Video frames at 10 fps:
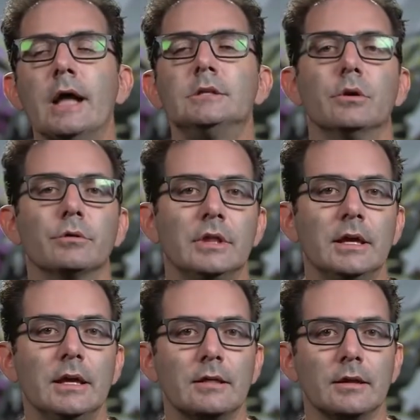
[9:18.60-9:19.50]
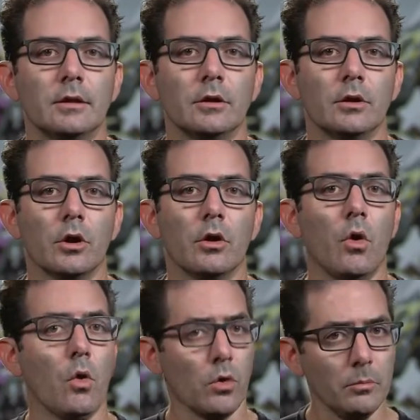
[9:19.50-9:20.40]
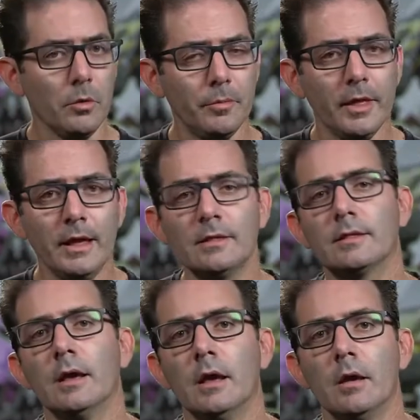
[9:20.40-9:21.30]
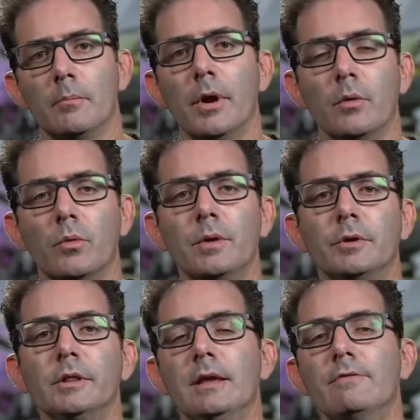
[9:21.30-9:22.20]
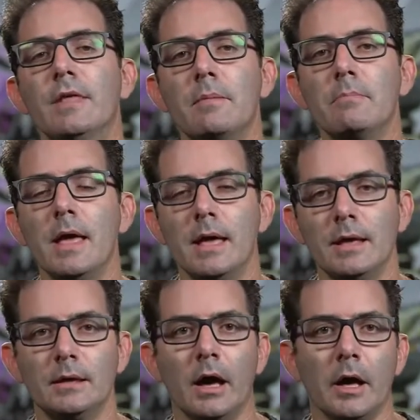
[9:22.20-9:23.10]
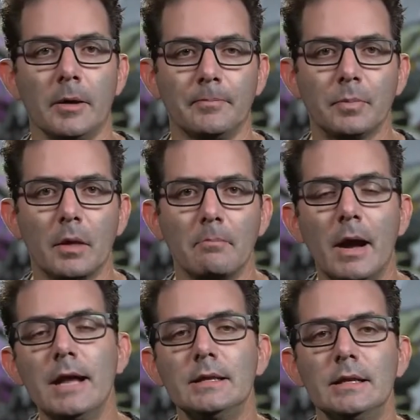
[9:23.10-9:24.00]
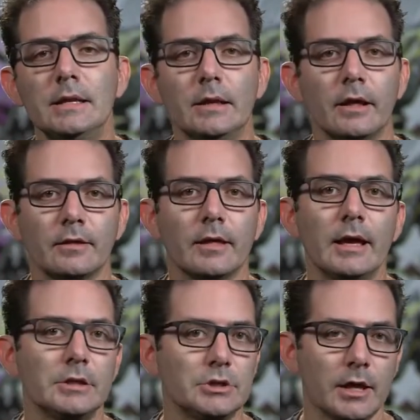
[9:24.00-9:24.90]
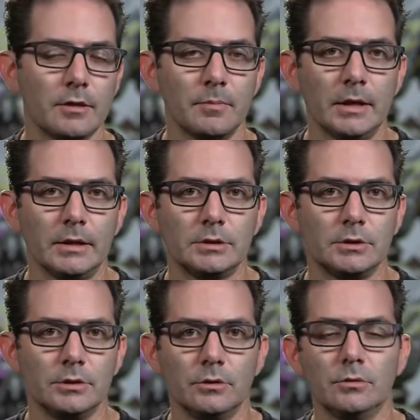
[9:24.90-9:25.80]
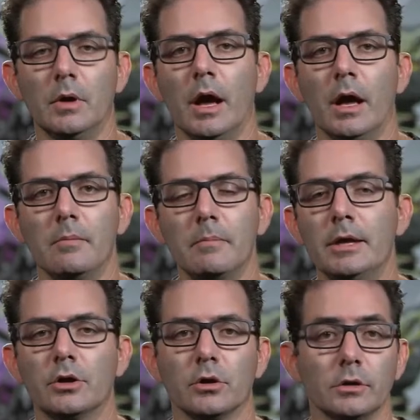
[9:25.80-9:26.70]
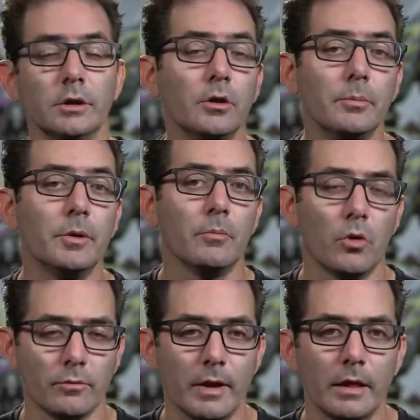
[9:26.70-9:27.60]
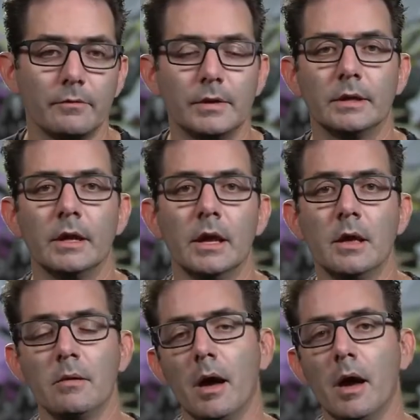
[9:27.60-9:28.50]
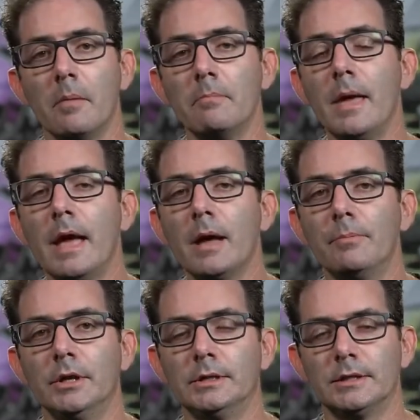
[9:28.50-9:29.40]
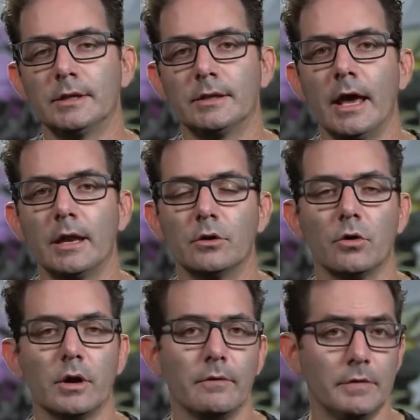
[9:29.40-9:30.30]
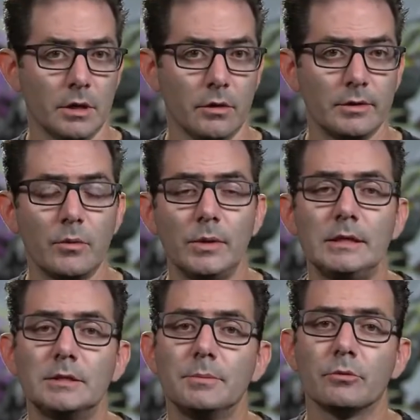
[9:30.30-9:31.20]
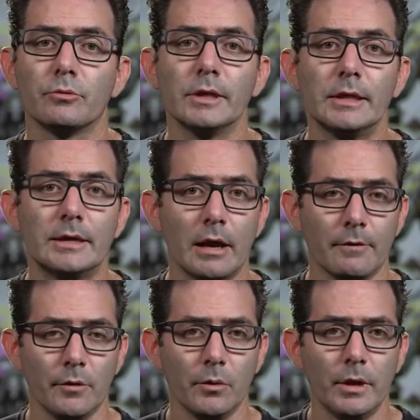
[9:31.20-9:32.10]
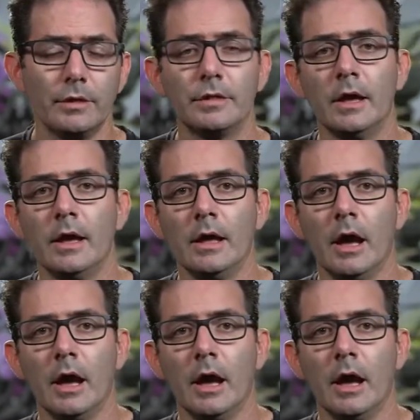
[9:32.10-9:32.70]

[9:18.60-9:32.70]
I don't think, is in a horrible place, but we believe that Mei might need a slight adjustment to make her a little bit more relevant. Mei I put into this category of heroes that we need to be really careful with.